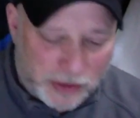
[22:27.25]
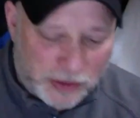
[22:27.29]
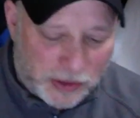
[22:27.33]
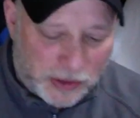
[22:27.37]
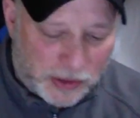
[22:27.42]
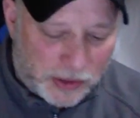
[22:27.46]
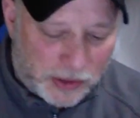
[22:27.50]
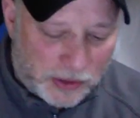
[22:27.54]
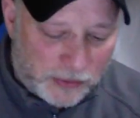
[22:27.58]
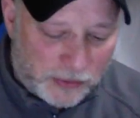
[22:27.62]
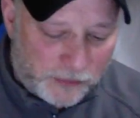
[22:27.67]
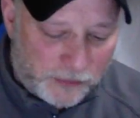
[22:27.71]

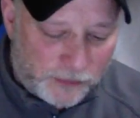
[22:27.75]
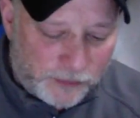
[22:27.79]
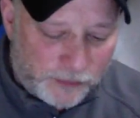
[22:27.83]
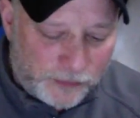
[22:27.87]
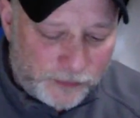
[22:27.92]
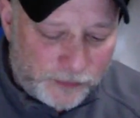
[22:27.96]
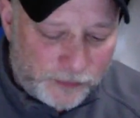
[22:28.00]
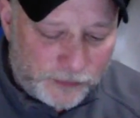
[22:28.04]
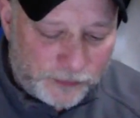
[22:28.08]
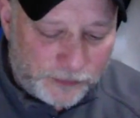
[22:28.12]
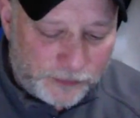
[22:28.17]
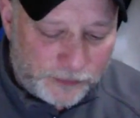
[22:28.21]

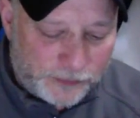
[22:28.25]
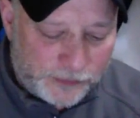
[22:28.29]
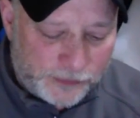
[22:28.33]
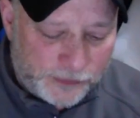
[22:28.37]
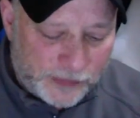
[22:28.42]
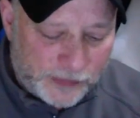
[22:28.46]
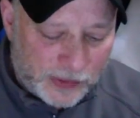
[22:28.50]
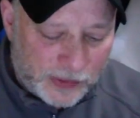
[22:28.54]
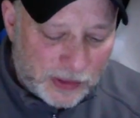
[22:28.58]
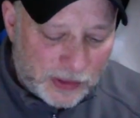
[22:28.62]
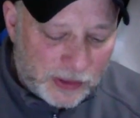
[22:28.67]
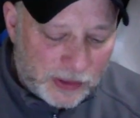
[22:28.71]

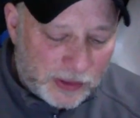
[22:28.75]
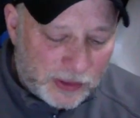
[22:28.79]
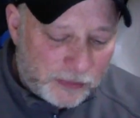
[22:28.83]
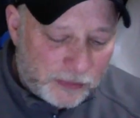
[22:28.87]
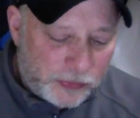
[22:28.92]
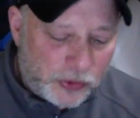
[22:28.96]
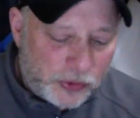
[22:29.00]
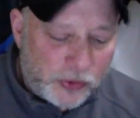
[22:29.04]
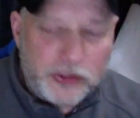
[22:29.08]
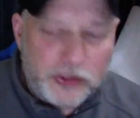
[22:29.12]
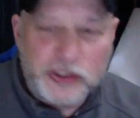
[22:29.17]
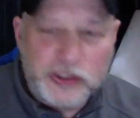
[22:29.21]

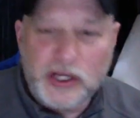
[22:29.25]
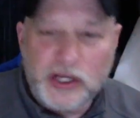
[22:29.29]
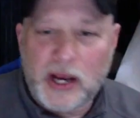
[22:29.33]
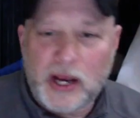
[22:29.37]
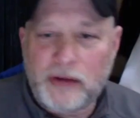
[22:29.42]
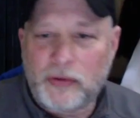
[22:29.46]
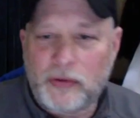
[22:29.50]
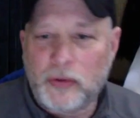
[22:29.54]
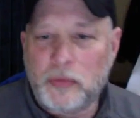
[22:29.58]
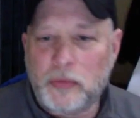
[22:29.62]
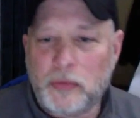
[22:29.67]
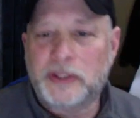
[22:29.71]
For the
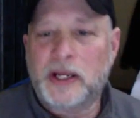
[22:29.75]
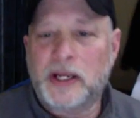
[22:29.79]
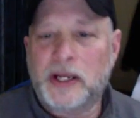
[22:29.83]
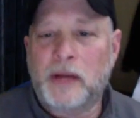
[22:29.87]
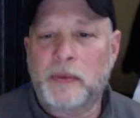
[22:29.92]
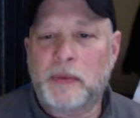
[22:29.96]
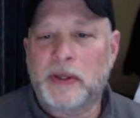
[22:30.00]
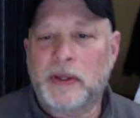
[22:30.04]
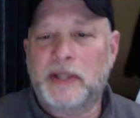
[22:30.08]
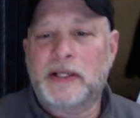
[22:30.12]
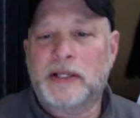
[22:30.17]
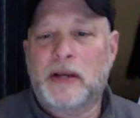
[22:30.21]
chat room will
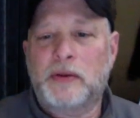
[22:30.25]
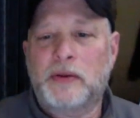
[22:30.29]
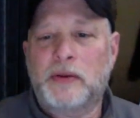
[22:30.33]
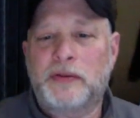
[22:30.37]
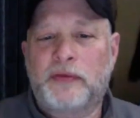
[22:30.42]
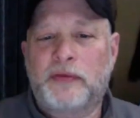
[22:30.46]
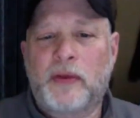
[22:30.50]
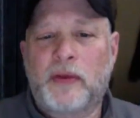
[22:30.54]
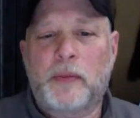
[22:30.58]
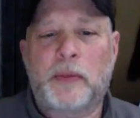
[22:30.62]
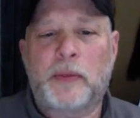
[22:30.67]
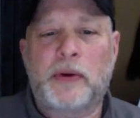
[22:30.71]
tell me because I was
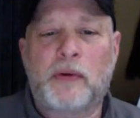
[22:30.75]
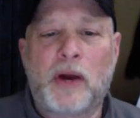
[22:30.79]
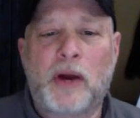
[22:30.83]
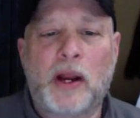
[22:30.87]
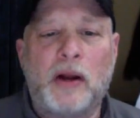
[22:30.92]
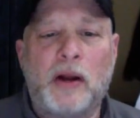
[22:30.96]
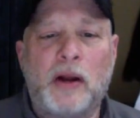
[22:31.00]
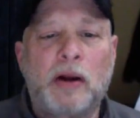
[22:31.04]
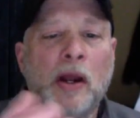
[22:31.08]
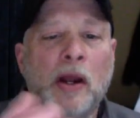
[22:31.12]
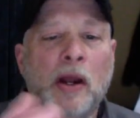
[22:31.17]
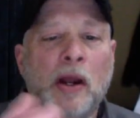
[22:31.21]
flipping
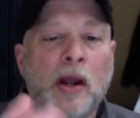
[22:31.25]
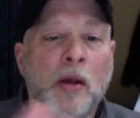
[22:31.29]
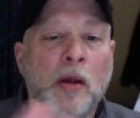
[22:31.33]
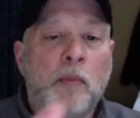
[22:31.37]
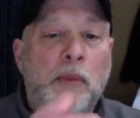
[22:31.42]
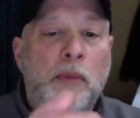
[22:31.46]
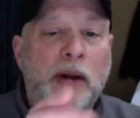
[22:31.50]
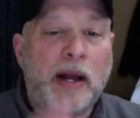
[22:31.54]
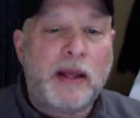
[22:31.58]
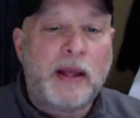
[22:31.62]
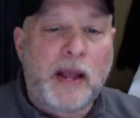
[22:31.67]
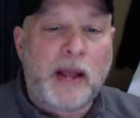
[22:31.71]
around.
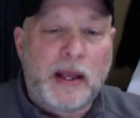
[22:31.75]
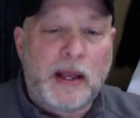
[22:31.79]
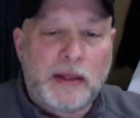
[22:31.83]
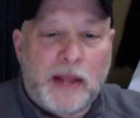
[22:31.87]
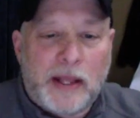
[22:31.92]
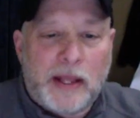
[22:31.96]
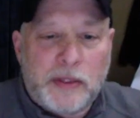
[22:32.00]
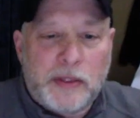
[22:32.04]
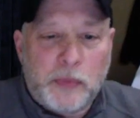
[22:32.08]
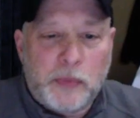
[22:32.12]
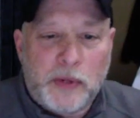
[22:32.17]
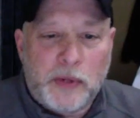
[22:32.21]
But I
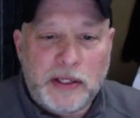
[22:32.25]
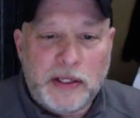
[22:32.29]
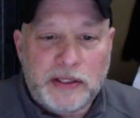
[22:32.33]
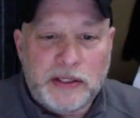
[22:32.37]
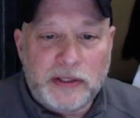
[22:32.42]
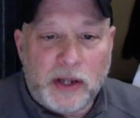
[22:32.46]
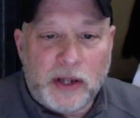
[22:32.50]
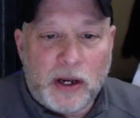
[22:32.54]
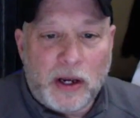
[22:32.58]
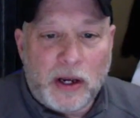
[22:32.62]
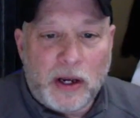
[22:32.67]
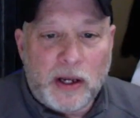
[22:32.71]
liked what I
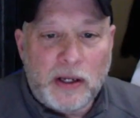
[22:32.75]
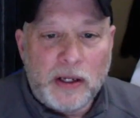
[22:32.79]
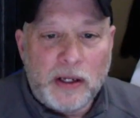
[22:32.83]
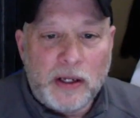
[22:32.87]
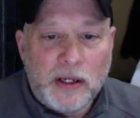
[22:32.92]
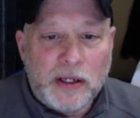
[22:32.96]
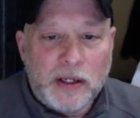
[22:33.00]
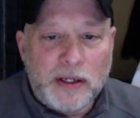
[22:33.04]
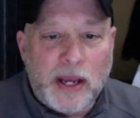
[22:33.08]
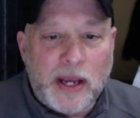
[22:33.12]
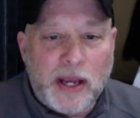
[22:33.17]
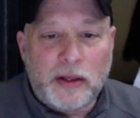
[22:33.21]
saw.
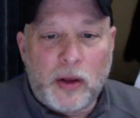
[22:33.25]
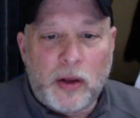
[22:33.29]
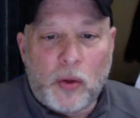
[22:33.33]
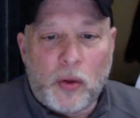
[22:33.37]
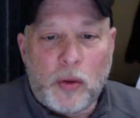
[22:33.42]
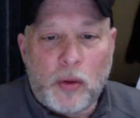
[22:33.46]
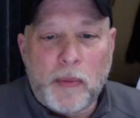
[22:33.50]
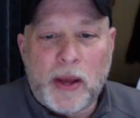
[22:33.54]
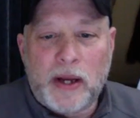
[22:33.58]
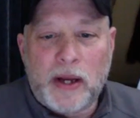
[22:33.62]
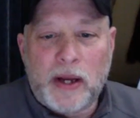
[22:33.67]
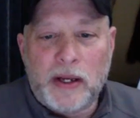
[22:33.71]
Yeah,
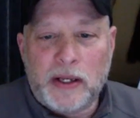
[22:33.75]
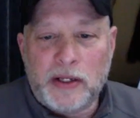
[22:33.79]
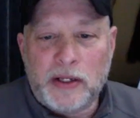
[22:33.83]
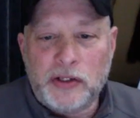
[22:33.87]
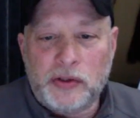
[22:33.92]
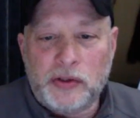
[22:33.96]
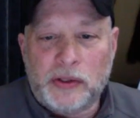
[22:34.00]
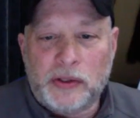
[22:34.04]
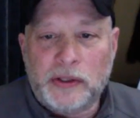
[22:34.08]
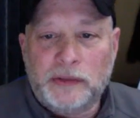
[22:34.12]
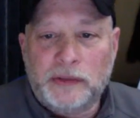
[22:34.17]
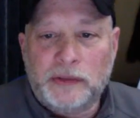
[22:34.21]
lower body injury.